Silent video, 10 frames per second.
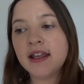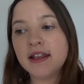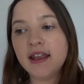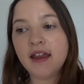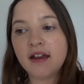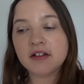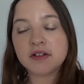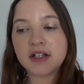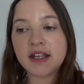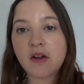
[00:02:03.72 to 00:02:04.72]
yeah,
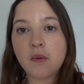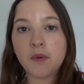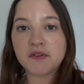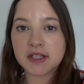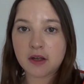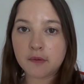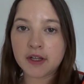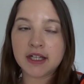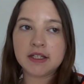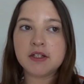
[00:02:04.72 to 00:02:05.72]
I'm gonna get on with stuff.
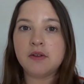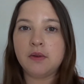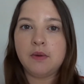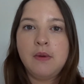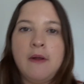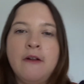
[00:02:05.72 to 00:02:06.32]
I need to